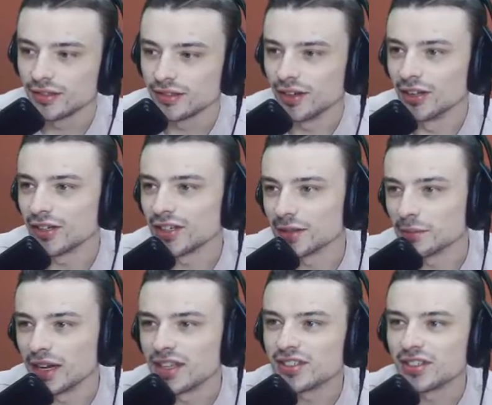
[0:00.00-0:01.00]
Oh, look at the
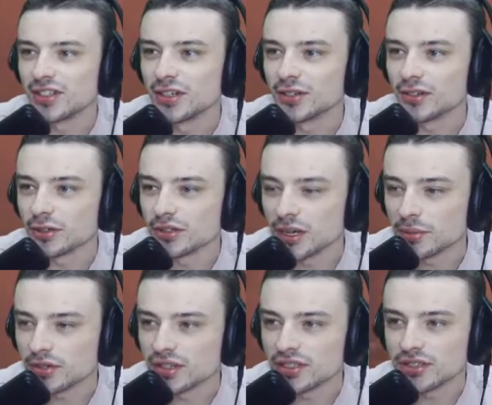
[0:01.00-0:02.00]
Mind Stone or Chop
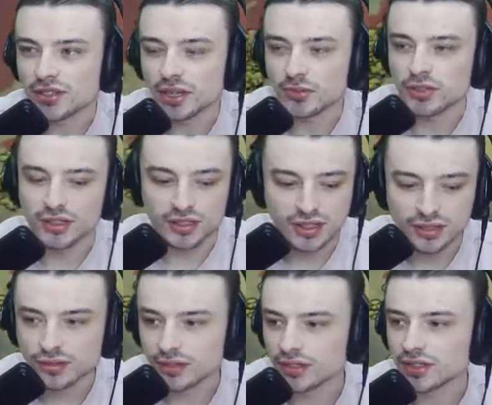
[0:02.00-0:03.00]
Trees. Let's chop trees. Get
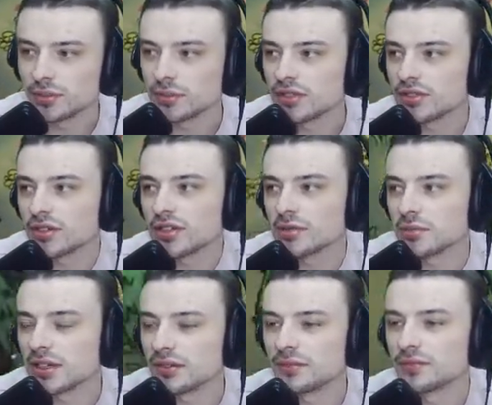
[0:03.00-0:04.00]
rid of some of these trees,
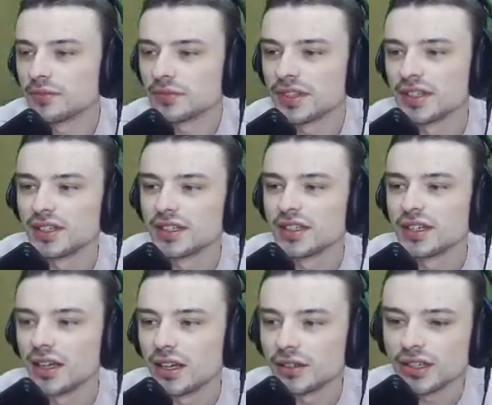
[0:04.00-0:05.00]
man.
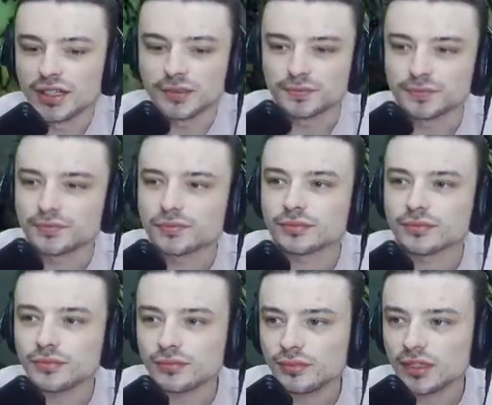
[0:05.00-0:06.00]
Hell yeah.
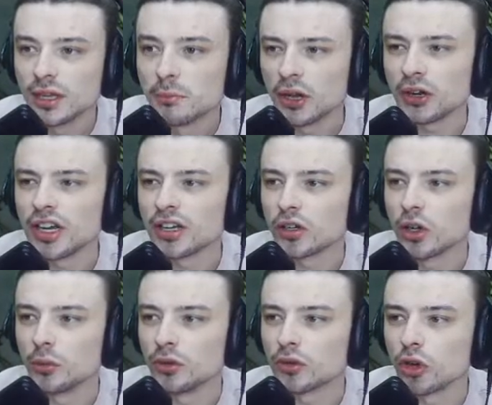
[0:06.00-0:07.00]
your hand, our cult
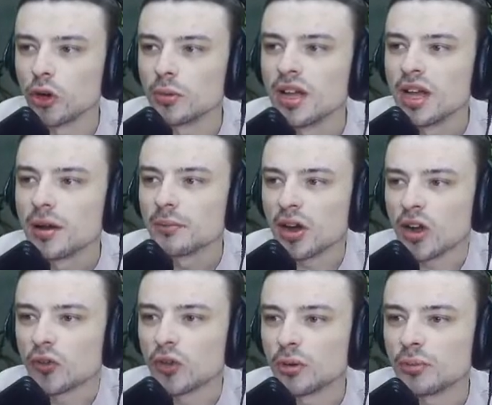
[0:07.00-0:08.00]
will grow
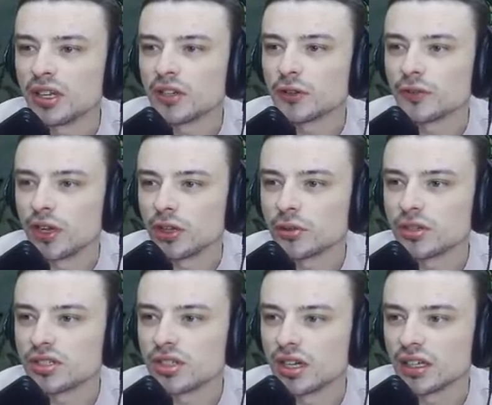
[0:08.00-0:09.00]
powerful, but your
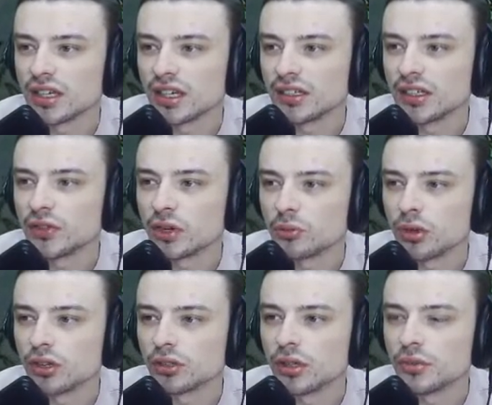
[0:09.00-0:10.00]
followers uh, cannot live on prayer
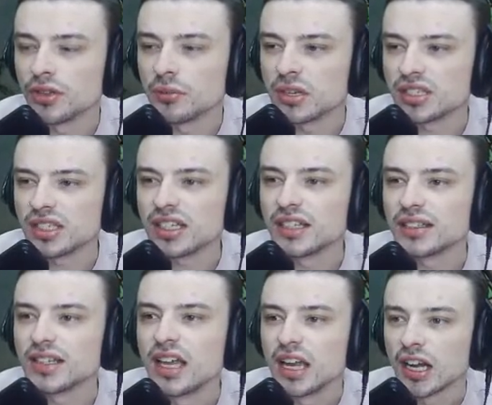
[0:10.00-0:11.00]
alone. They must eat.
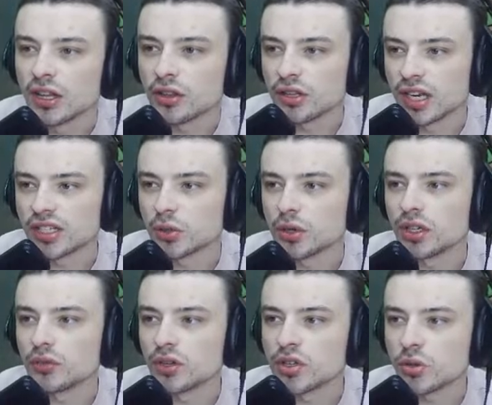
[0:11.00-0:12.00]
Gather the necessary
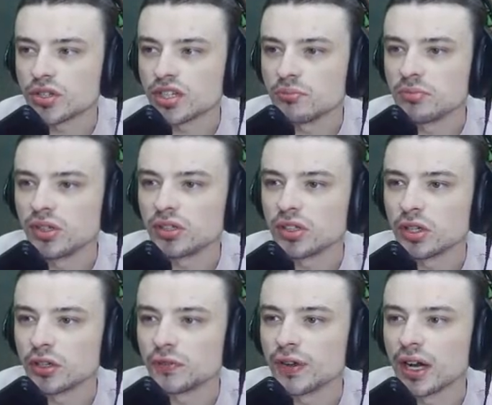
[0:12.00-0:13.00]
resources and build a
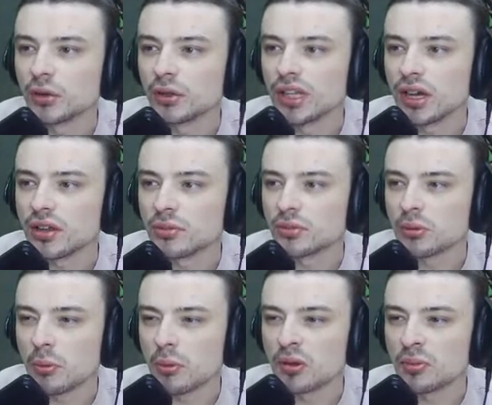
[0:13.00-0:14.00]
cooking fire will allow them to
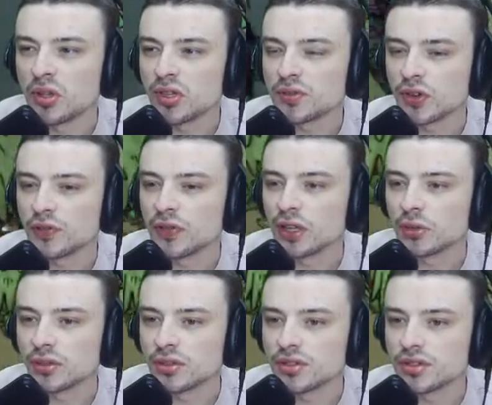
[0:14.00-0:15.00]
prepare meals for your
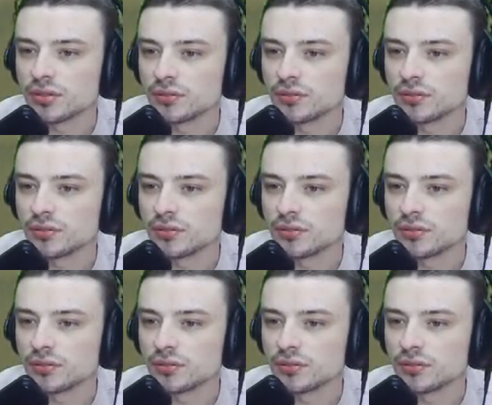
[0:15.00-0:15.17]
followers.